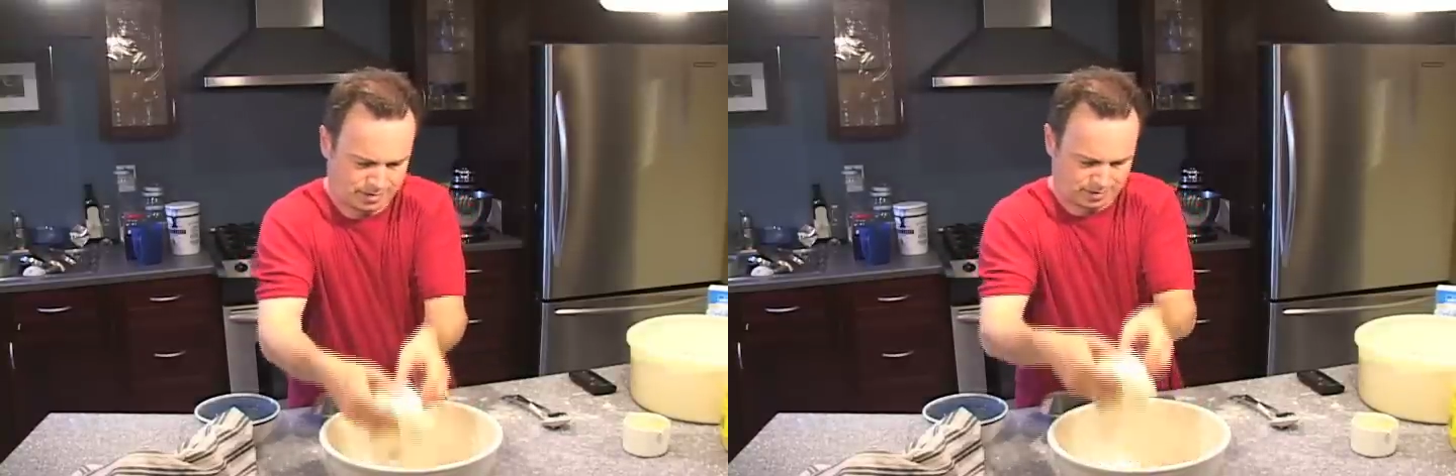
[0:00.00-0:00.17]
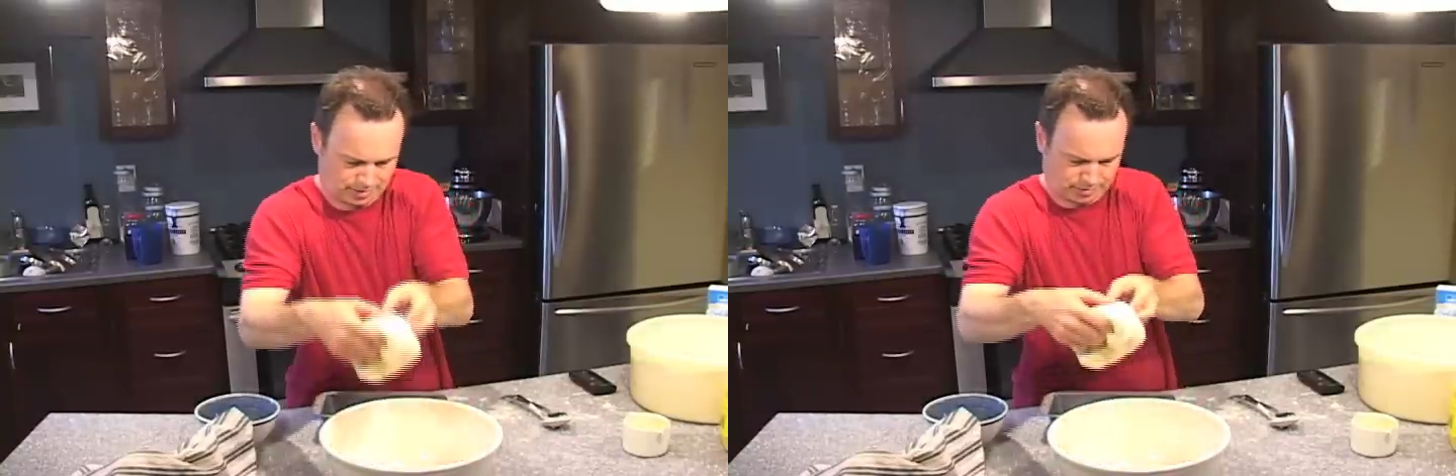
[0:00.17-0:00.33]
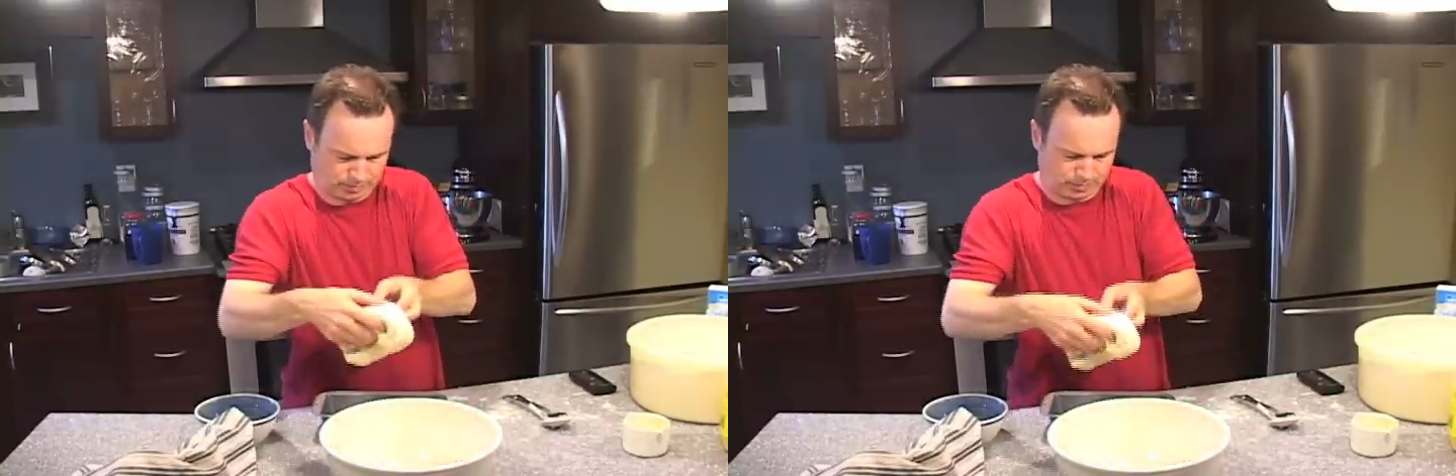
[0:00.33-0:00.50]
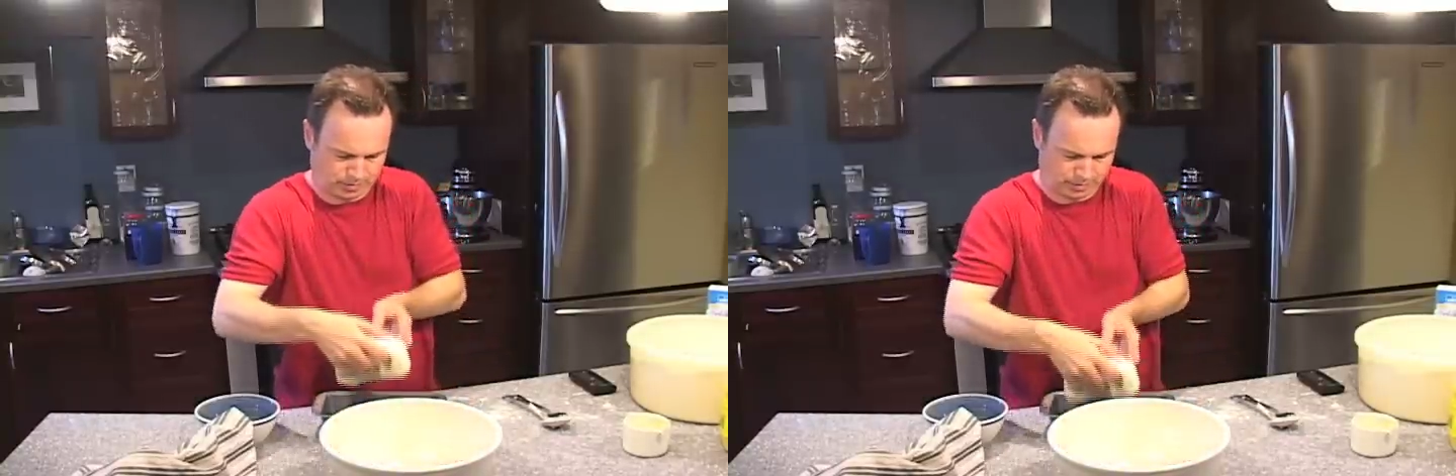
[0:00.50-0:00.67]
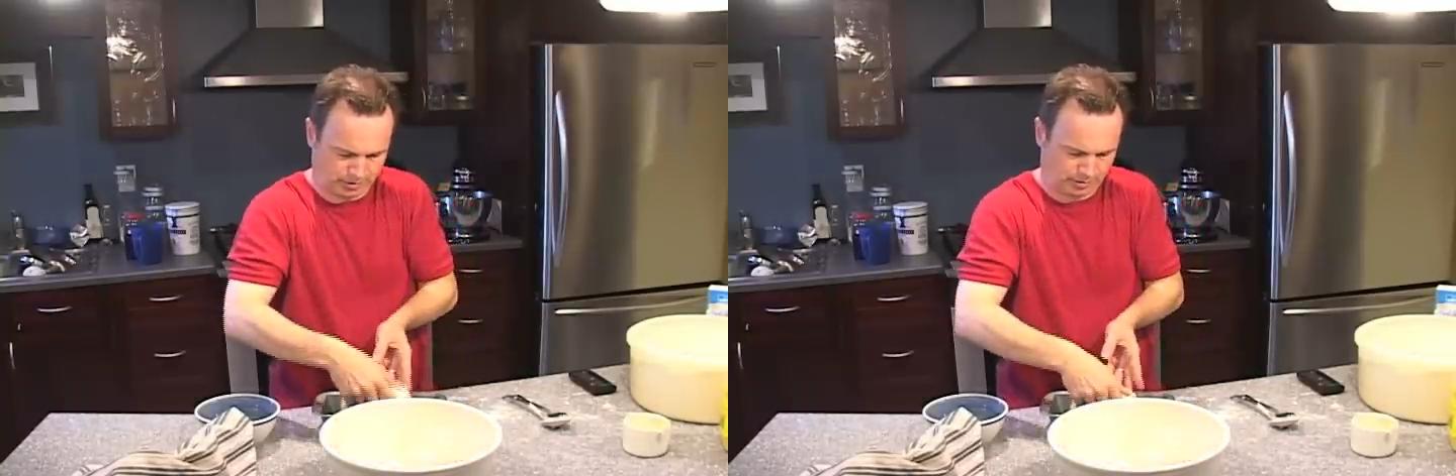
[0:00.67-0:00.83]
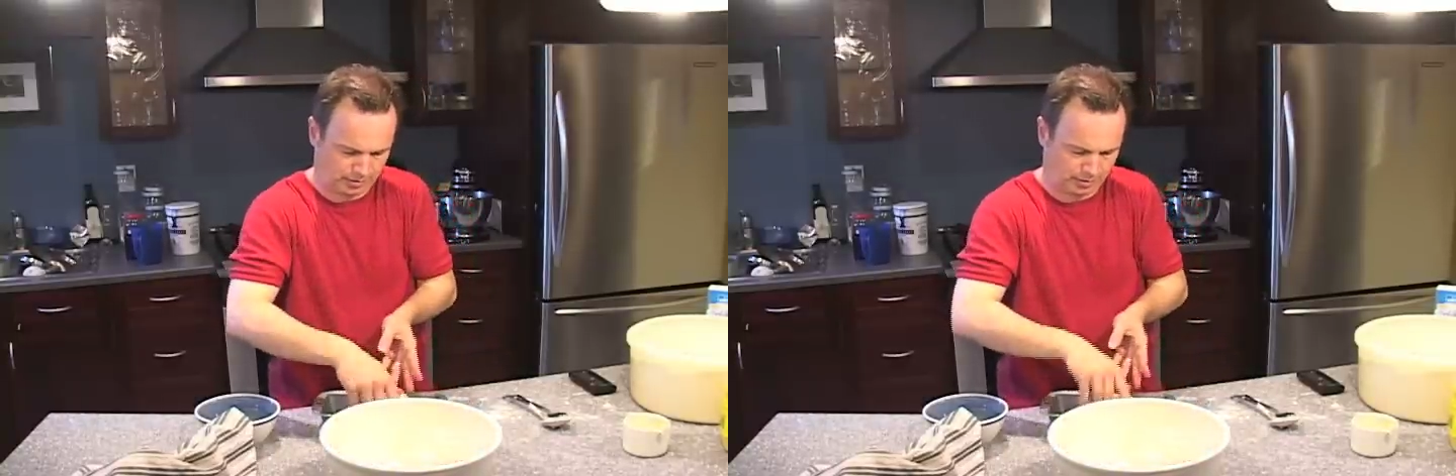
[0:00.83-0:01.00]
let's put it in
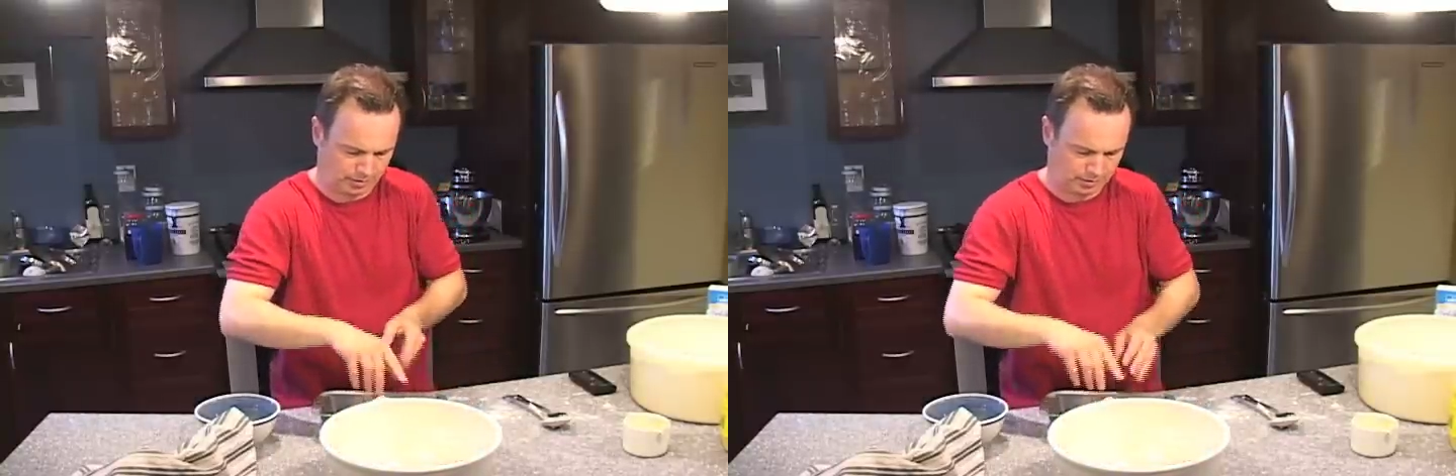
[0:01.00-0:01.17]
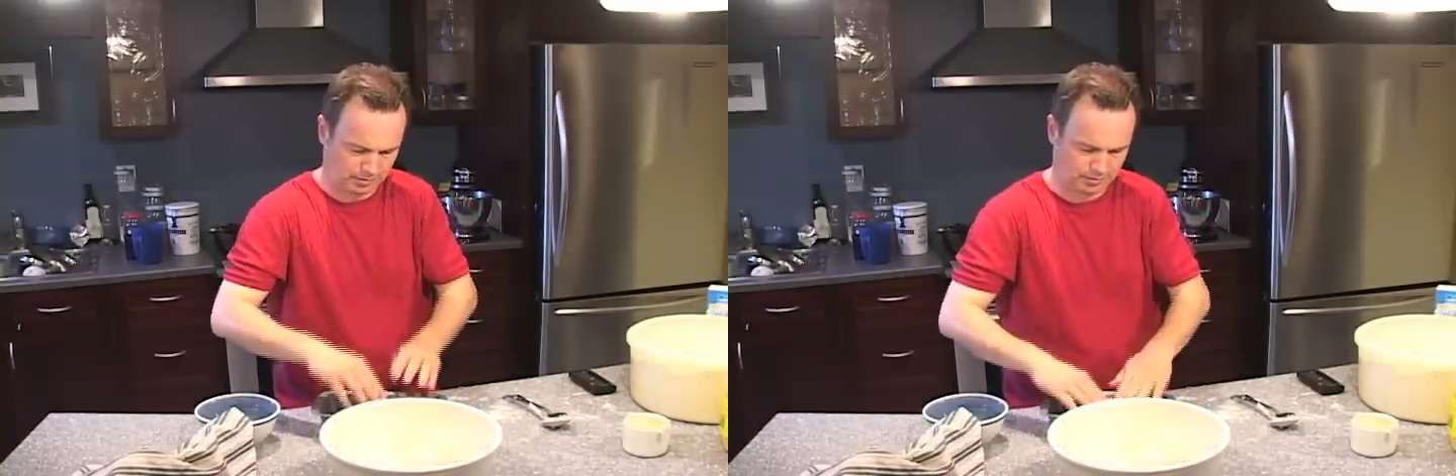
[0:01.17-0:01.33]
like that.